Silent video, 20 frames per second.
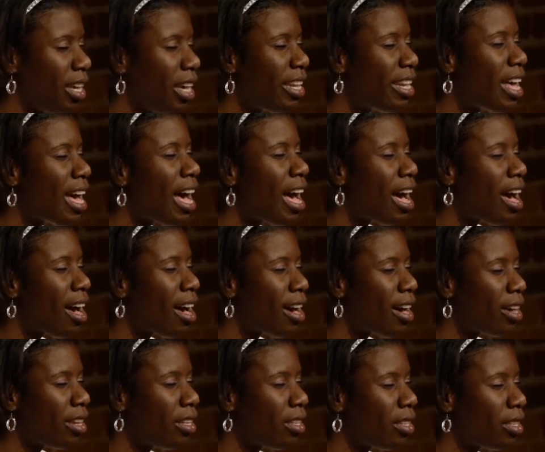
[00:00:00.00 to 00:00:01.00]
and
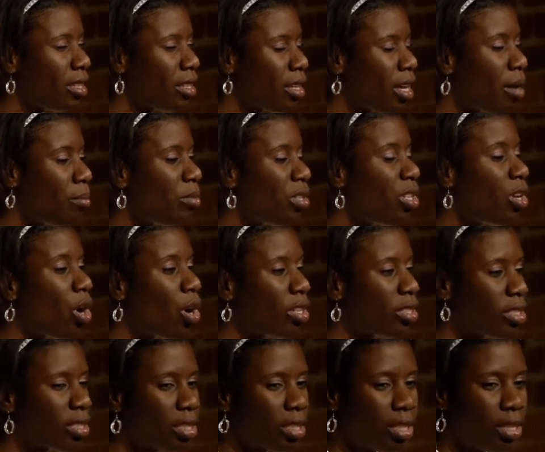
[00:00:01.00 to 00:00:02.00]
I am
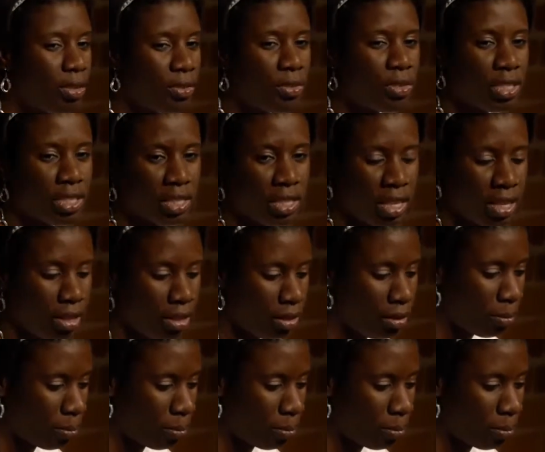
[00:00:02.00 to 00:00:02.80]
not for sale.